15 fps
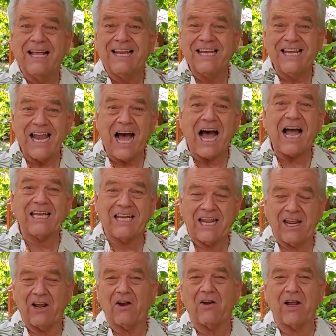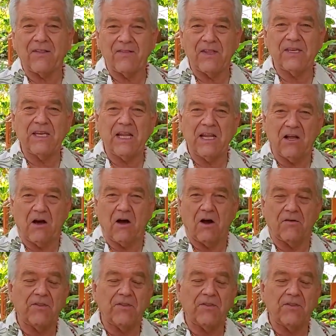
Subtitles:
Not here in the DR.